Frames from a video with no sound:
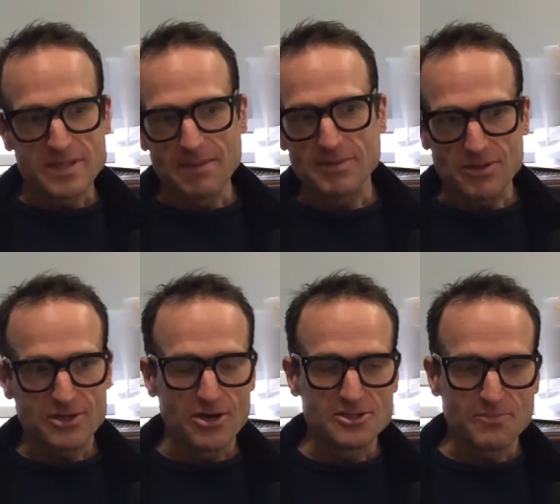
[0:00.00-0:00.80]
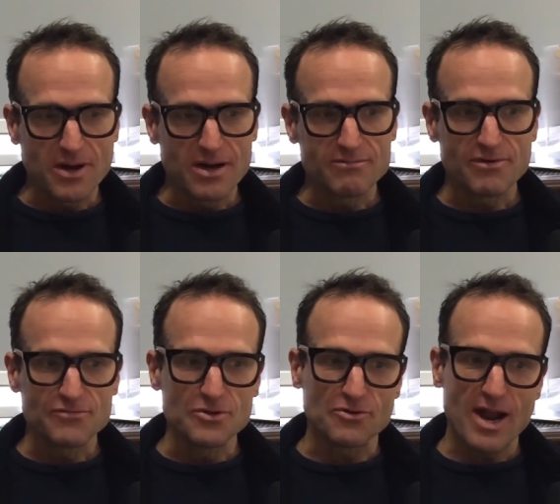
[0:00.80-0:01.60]
We then built the ghost barn for a
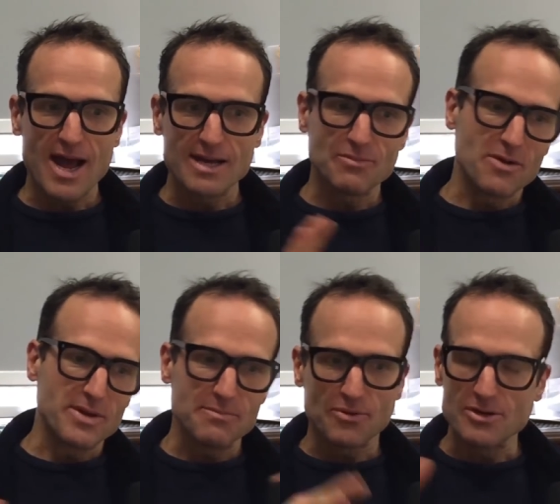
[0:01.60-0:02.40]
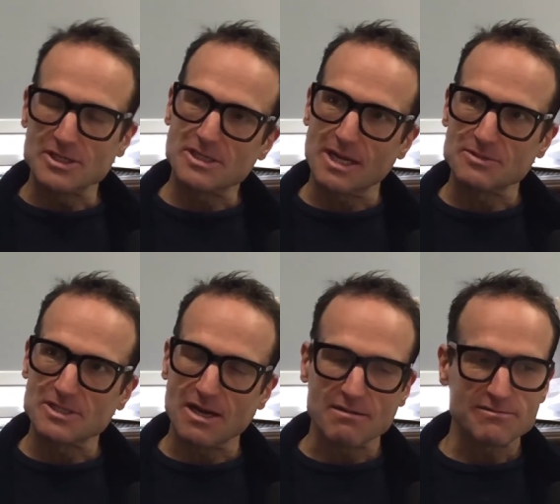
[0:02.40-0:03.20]
few grand, where we prototype
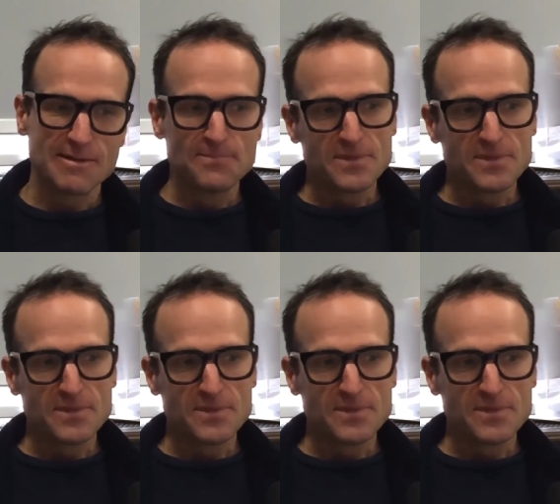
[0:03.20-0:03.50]
stuff.